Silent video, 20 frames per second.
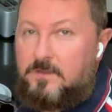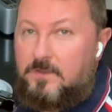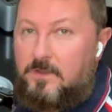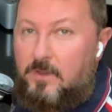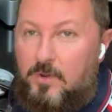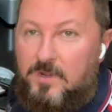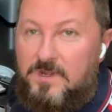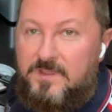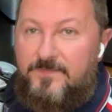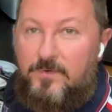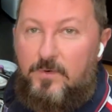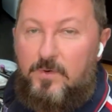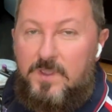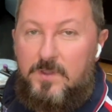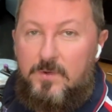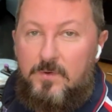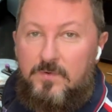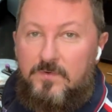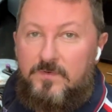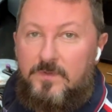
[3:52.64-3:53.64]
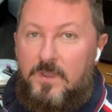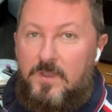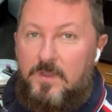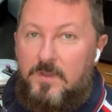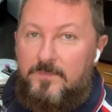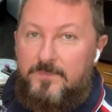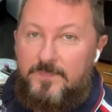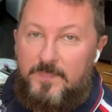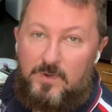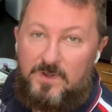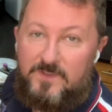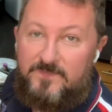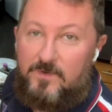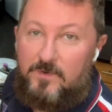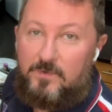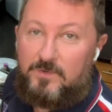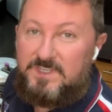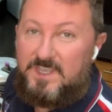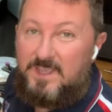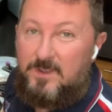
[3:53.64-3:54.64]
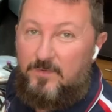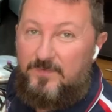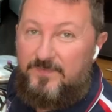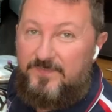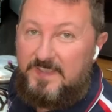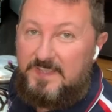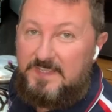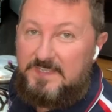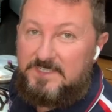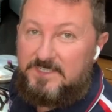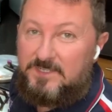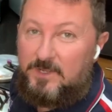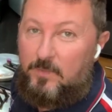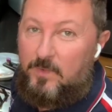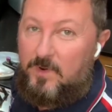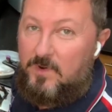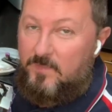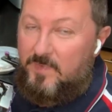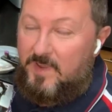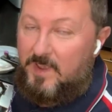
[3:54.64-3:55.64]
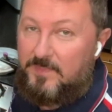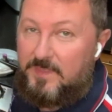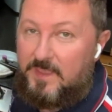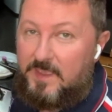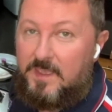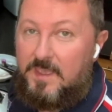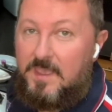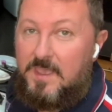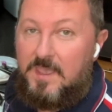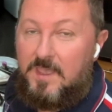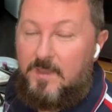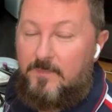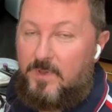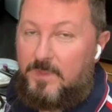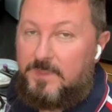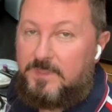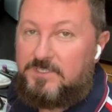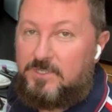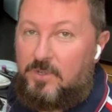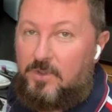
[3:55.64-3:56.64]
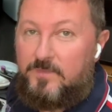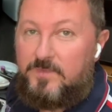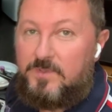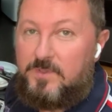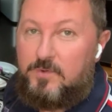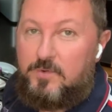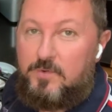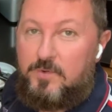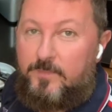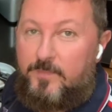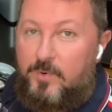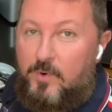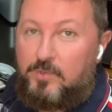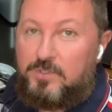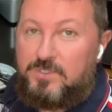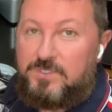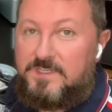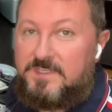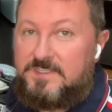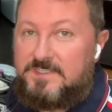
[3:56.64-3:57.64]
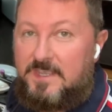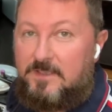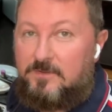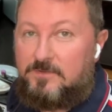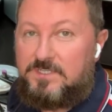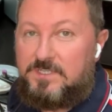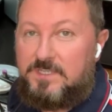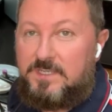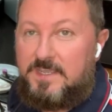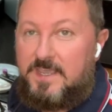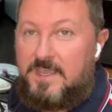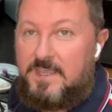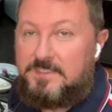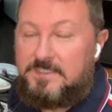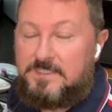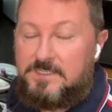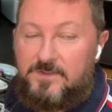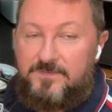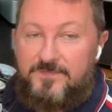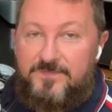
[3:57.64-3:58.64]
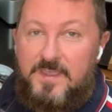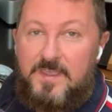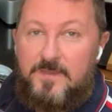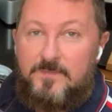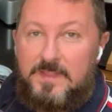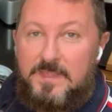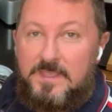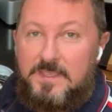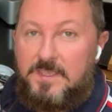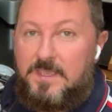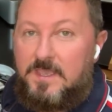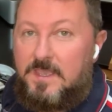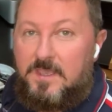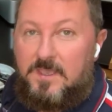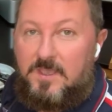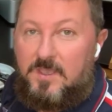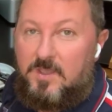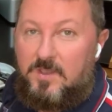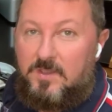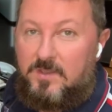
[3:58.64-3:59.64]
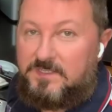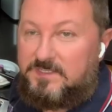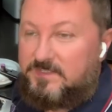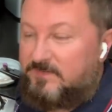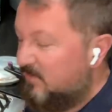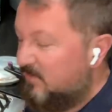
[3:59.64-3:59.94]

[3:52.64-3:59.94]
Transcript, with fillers: olive oil. Um, olive is healthy, so don't worry about that. And by the time you portion this out to your guests and your family, uh, it's a